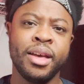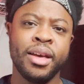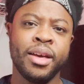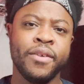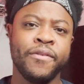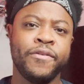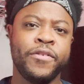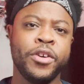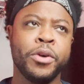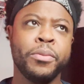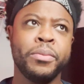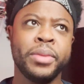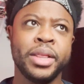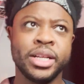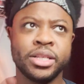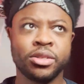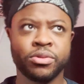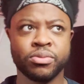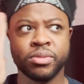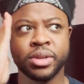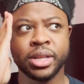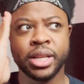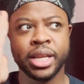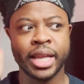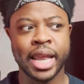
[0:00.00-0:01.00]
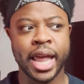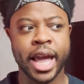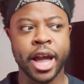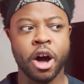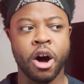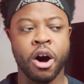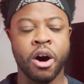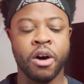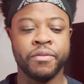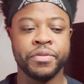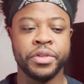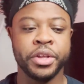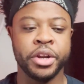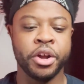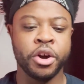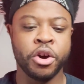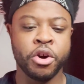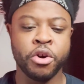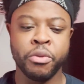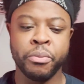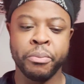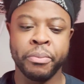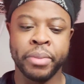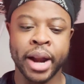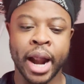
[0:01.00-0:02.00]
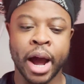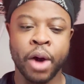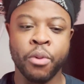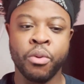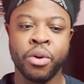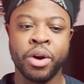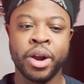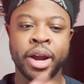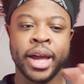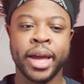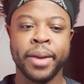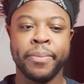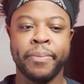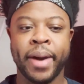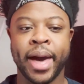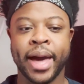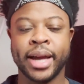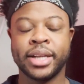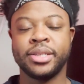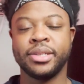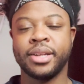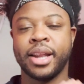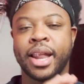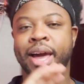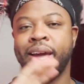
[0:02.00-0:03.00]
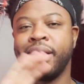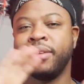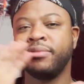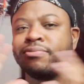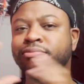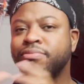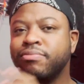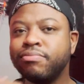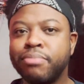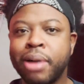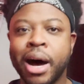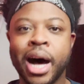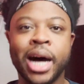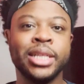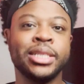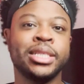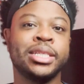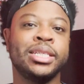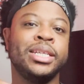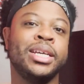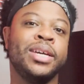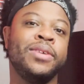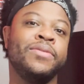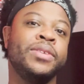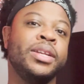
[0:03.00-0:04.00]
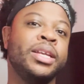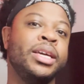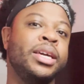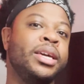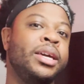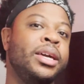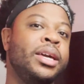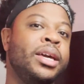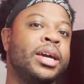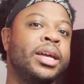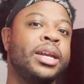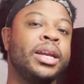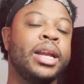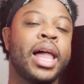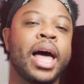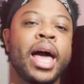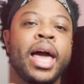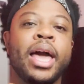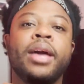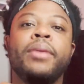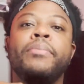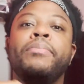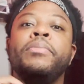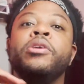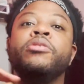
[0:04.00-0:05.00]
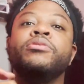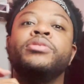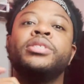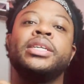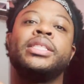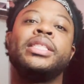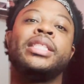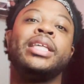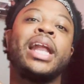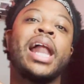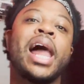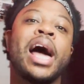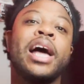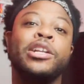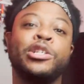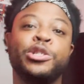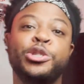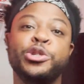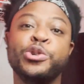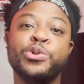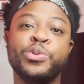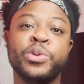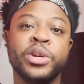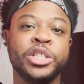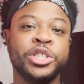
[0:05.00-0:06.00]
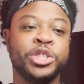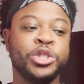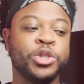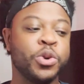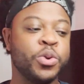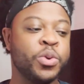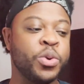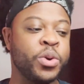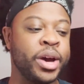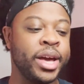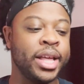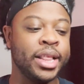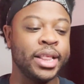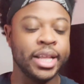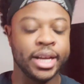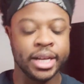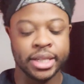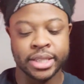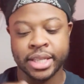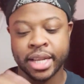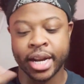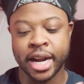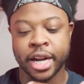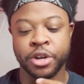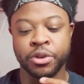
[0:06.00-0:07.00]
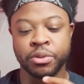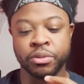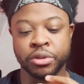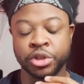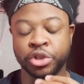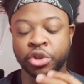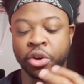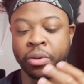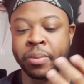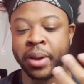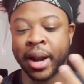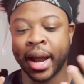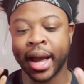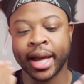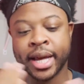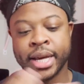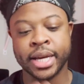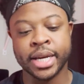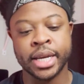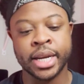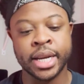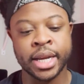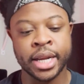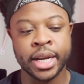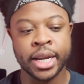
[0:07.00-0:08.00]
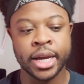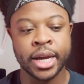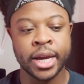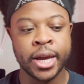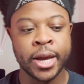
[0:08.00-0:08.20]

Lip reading: filming this really like off the dome, but I want to get back to like positivity and like music that I do enjoy and things that I do enjoy, but I couldn't